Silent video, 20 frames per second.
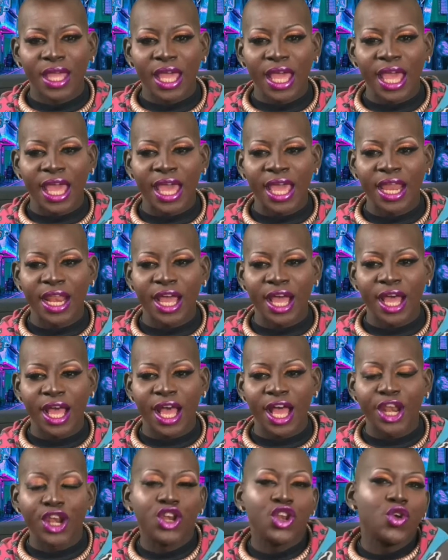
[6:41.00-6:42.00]
in
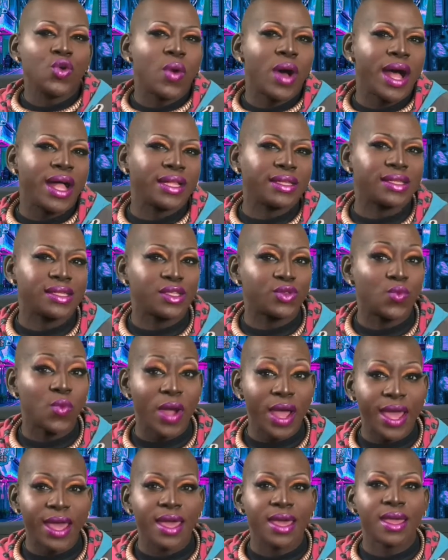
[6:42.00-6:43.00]
a nuanced
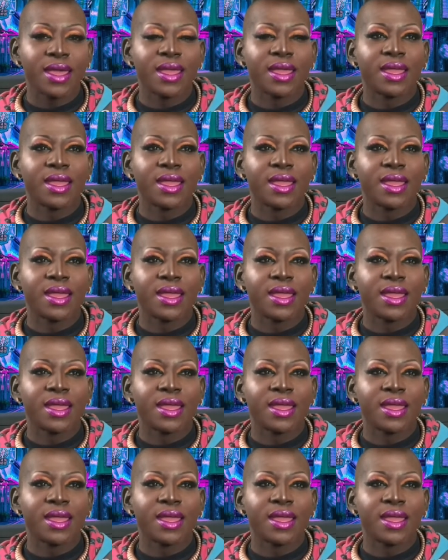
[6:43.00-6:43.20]
way